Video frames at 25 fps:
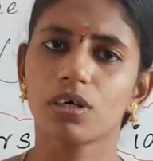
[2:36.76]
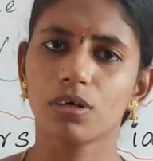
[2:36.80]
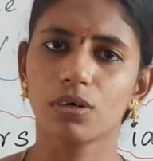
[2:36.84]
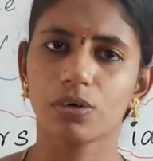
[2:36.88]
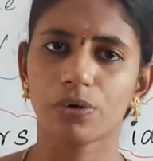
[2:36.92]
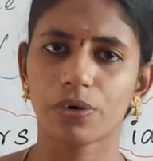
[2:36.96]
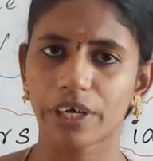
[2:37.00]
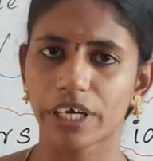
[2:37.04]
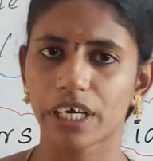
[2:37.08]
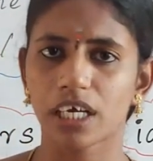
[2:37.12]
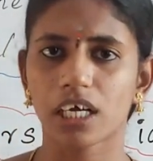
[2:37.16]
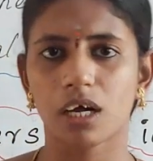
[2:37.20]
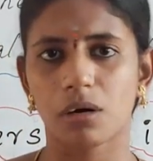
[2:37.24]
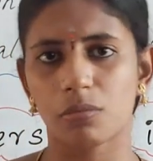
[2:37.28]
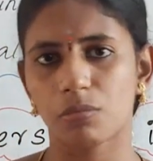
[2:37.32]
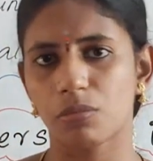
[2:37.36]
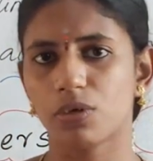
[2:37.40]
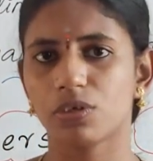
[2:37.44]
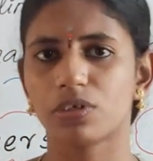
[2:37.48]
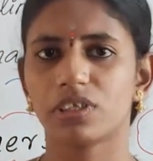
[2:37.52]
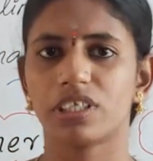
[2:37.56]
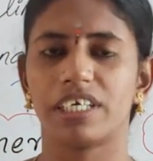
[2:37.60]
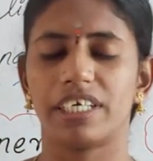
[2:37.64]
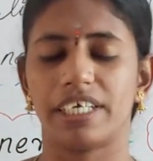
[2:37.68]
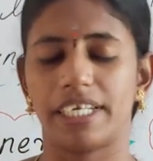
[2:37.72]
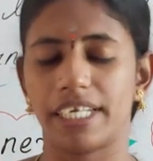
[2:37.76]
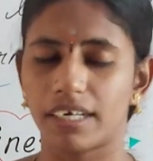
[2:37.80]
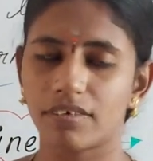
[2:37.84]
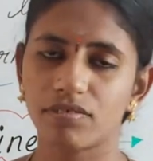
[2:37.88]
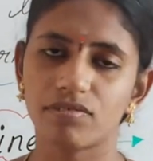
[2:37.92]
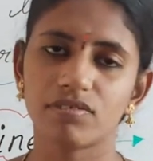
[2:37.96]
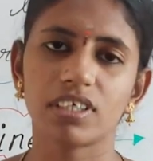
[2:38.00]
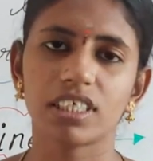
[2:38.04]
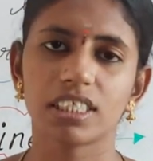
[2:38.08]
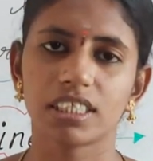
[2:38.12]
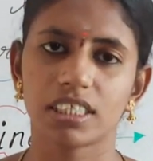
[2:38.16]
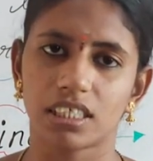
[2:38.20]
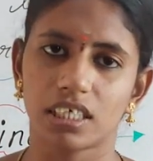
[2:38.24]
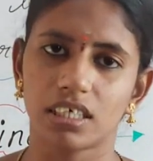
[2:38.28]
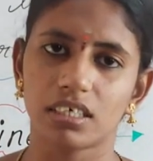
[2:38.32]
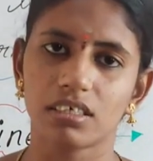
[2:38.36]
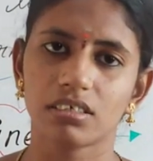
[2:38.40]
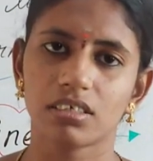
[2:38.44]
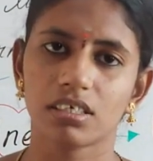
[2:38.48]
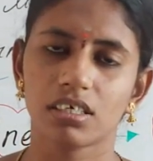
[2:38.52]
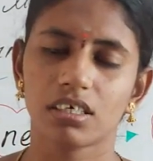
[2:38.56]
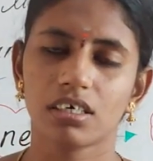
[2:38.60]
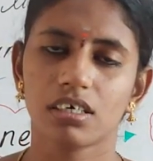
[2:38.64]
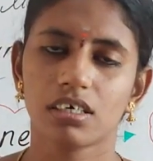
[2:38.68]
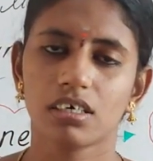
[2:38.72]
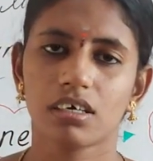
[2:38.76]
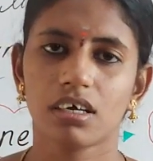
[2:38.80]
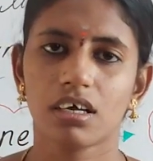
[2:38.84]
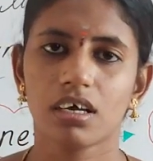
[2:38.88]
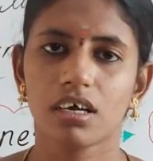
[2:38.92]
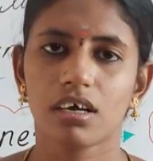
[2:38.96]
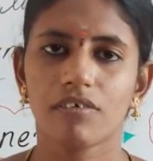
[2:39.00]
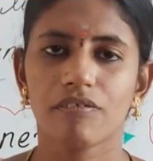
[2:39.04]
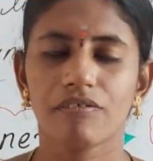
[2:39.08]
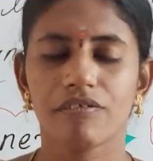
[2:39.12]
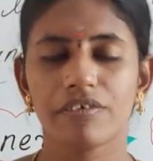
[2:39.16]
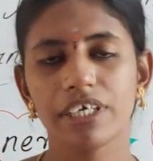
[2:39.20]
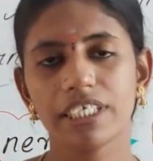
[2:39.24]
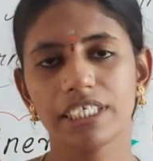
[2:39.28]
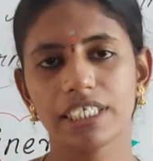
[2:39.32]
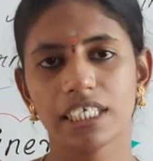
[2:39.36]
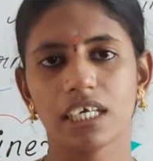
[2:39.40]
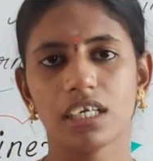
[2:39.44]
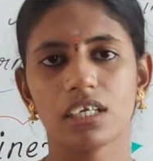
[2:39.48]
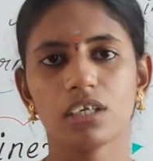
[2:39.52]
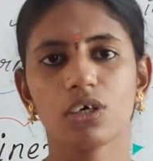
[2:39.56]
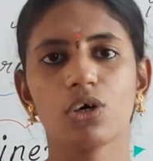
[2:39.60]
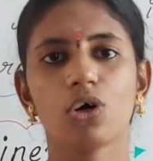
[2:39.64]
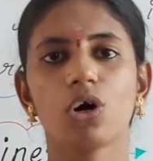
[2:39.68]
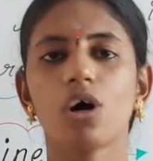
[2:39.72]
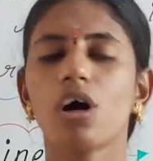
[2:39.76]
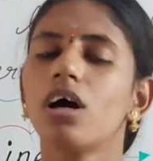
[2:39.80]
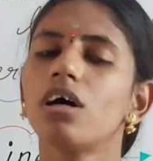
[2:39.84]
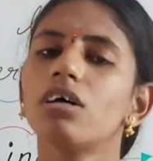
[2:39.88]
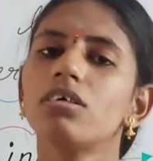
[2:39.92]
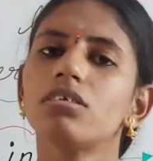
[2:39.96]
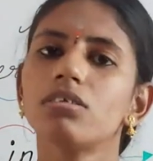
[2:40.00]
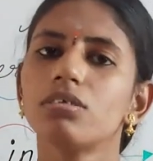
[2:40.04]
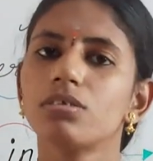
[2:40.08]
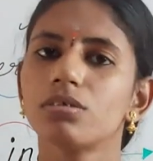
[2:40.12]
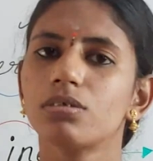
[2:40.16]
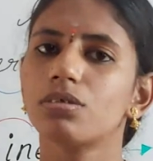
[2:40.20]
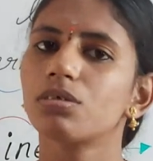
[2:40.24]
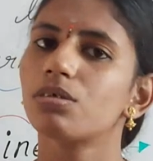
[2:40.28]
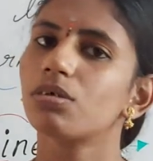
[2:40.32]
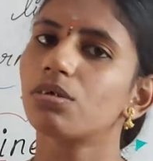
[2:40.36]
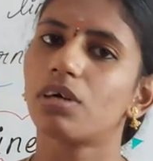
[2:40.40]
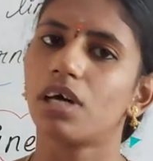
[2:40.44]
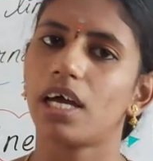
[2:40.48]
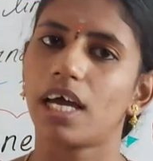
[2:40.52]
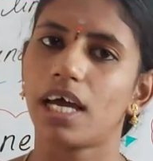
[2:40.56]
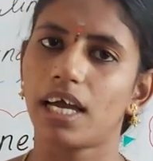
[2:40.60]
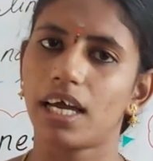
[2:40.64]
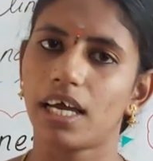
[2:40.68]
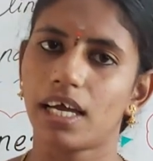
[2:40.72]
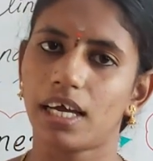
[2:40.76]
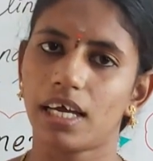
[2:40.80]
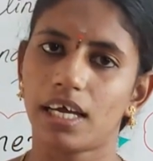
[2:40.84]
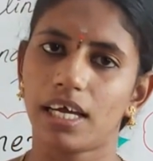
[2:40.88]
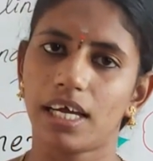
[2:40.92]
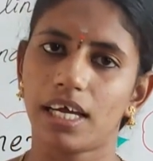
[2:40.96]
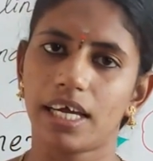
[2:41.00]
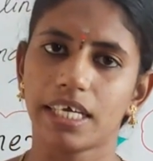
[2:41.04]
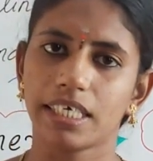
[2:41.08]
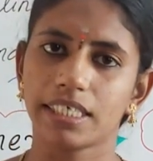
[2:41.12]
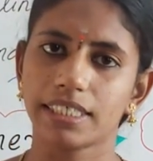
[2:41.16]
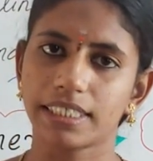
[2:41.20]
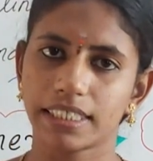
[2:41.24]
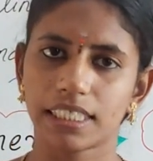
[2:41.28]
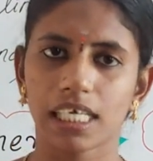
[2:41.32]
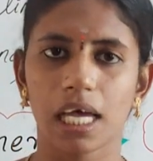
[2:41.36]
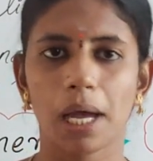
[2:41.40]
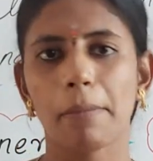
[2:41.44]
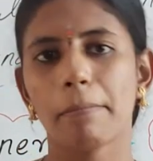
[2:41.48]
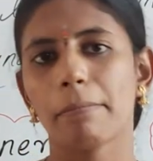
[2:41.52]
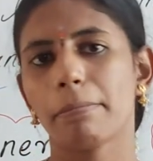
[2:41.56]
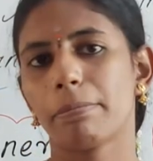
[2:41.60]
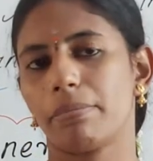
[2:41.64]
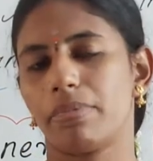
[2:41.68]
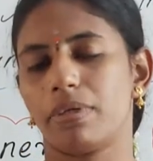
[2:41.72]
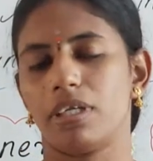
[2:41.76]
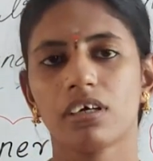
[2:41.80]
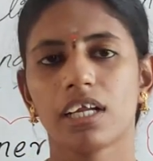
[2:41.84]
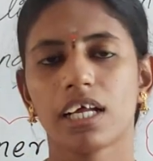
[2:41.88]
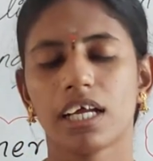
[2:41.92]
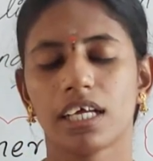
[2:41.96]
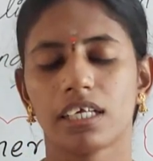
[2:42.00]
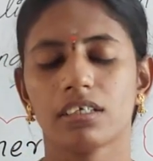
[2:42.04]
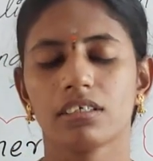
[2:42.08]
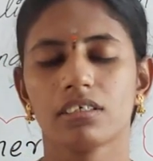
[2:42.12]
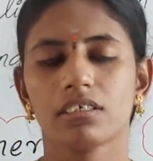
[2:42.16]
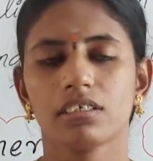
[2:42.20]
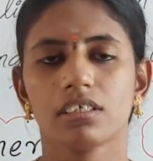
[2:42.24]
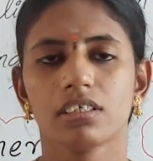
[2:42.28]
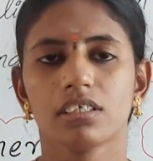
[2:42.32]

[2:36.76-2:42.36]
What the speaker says: knowing about the definition, we shall go on through example, right?